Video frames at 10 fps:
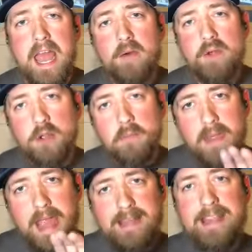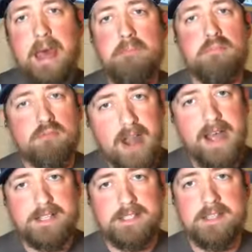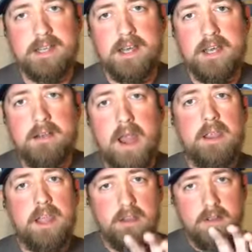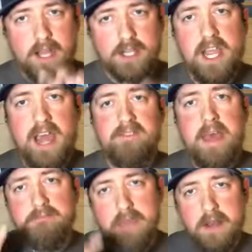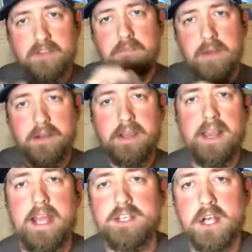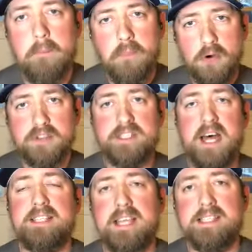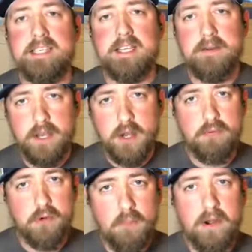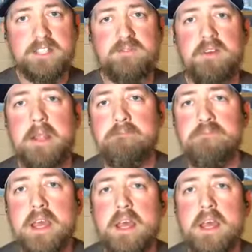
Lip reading: And when you make that press, right, and you actually have that metal-to-metal connection on both sides of that sealing element in your ProPress fitting,